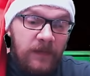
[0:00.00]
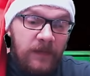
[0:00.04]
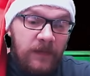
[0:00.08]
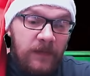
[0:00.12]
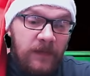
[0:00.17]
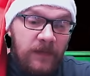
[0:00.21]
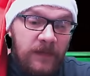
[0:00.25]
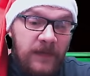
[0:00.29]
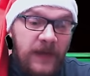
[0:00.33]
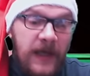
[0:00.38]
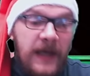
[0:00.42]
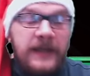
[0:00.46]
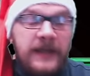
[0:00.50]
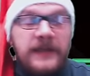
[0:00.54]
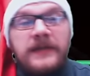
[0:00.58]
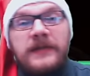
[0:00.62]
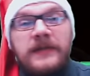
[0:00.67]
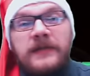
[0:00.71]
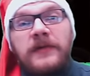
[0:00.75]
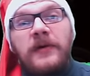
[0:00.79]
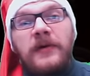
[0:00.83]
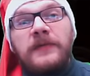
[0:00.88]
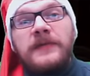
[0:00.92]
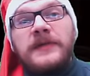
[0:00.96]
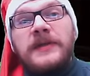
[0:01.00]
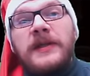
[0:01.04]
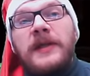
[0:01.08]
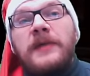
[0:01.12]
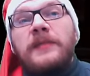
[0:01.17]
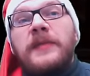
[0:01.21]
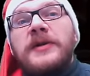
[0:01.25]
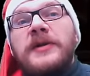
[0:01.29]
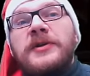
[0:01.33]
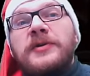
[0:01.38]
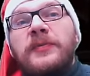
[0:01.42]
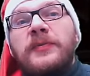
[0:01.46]
that's obviously a
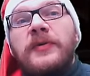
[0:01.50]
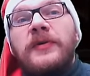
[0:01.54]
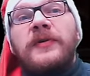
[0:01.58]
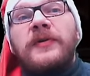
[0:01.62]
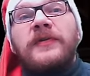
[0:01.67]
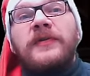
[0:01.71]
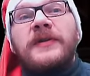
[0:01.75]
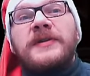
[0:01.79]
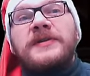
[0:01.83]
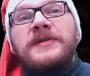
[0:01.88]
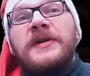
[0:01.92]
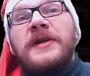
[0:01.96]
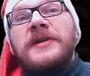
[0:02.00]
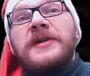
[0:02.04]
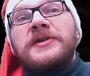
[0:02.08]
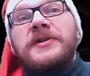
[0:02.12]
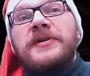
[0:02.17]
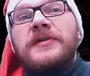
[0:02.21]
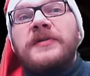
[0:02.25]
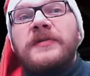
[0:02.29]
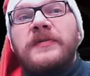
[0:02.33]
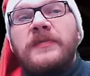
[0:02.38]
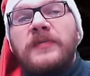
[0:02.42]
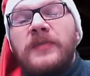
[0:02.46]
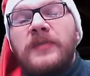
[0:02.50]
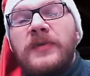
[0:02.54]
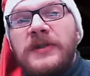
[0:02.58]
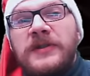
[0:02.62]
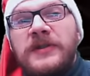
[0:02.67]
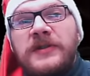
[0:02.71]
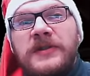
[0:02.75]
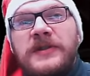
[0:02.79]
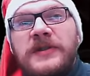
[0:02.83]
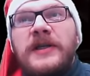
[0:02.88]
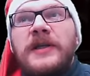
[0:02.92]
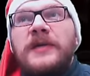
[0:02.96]
major point of frustration
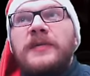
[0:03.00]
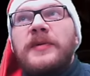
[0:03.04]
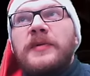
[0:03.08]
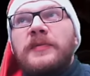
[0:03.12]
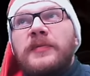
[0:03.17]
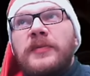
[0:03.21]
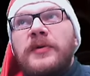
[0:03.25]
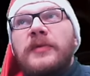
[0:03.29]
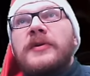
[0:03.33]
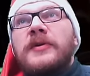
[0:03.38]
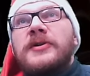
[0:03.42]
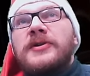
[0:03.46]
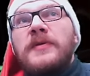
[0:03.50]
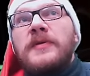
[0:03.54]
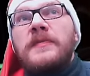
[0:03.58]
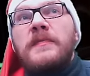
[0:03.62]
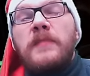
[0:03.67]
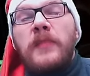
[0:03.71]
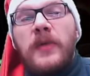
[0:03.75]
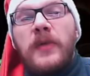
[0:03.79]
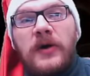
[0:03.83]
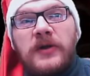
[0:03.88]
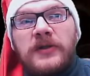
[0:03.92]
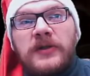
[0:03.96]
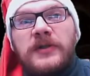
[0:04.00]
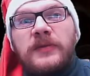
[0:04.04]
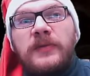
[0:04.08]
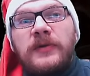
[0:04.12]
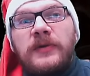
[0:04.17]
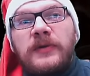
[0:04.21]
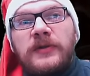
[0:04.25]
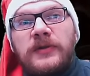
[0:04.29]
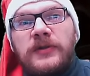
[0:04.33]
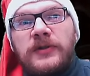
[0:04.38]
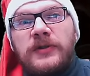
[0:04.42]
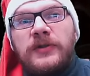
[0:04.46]
because it's going pretty much
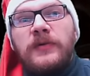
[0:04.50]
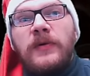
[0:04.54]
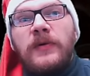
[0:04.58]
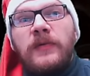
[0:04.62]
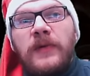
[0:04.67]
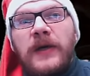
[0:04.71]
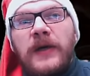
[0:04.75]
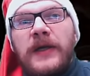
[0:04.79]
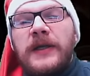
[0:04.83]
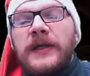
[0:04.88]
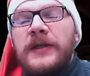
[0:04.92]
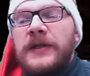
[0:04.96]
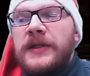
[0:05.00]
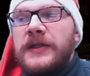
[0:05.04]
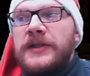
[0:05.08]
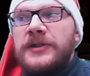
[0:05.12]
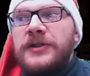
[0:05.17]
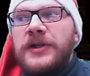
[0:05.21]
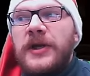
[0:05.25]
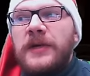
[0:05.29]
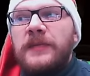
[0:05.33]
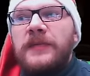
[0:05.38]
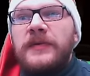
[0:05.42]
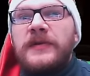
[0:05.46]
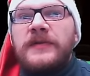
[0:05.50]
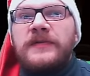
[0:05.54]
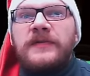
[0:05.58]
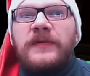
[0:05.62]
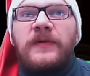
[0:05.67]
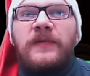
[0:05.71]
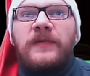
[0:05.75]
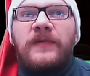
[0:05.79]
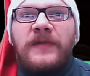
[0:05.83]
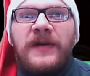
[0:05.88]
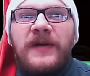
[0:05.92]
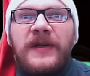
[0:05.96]
impossible to awaken these champions
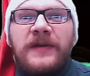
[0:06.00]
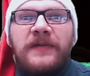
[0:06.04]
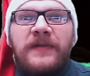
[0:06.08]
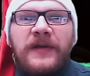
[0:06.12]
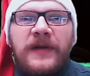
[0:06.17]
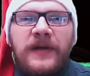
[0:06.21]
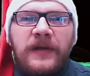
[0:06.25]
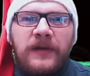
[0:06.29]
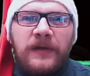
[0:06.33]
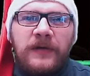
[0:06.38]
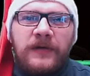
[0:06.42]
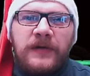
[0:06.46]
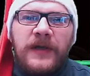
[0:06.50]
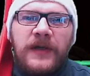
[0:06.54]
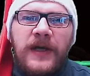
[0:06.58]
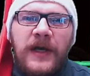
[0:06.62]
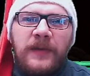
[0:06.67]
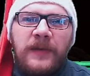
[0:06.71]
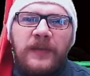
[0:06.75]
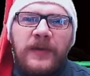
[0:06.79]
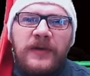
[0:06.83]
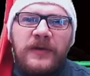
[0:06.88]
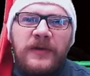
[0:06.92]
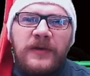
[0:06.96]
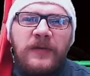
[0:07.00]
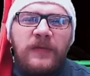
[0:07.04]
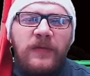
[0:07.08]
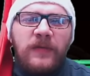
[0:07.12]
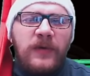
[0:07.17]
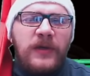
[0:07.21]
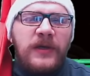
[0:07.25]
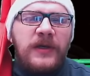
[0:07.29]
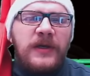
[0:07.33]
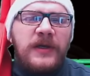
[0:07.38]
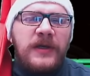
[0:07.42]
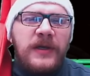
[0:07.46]
for a very, very long time, and you
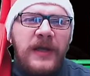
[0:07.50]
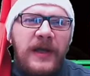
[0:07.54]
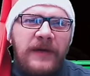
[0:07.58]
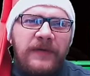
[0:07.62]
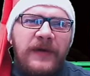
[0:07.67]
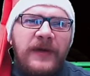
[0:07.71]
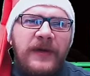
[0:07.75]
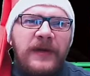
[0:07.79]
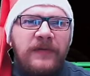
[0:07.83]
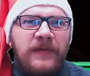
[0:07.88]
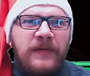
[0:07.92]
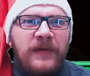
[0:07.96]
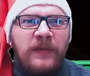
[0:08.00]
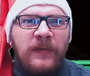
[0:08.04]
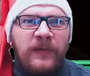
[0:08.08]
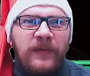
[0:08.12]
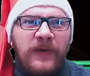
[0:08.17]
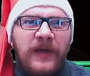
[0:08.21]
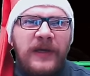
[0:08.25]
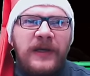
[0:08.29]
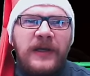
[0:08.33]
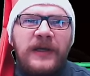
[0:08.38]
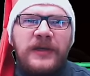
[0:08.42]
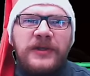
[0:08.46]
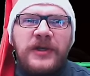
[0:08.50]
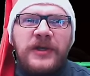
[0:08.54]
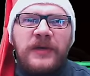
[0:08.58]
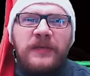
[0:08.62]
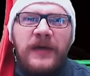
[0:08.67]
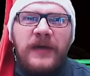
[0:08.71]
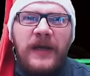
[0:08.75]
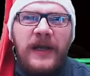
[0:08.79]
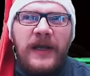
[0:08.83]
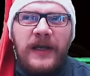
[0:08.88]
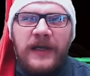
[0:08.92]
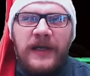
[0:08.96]
would never give them awakening gem
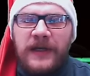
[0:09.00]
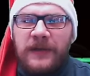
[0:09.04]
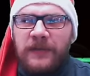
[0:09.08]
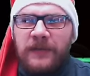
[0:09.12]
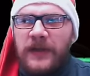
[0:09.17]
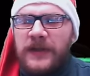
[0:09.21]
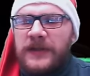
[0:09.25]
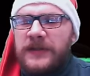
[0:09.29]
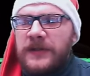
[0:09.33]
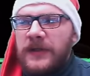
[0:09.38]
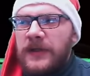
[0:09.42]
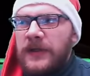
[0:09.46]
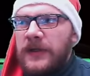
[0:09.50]
anyways.